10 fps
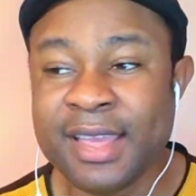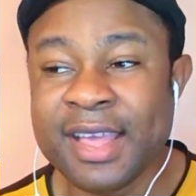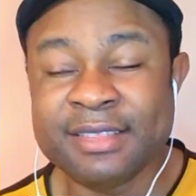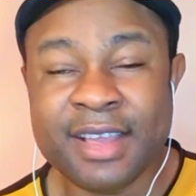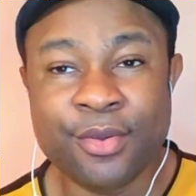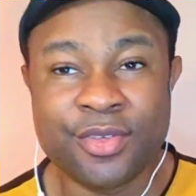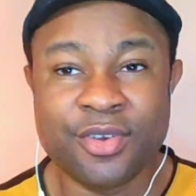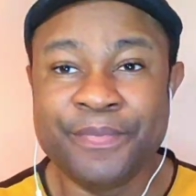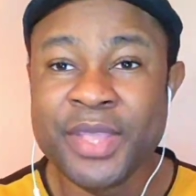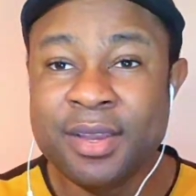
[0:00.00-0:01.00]
They enter your
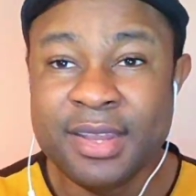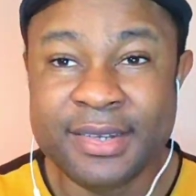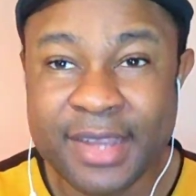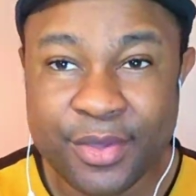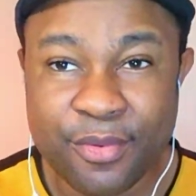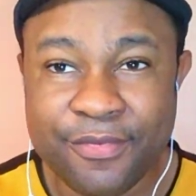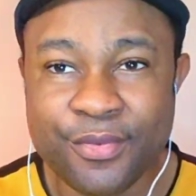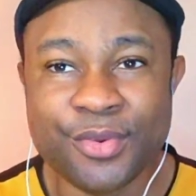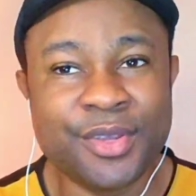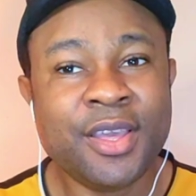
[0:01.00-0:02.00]
shop, they take your
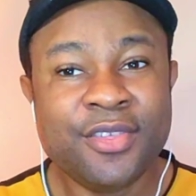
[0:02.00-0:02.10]
food.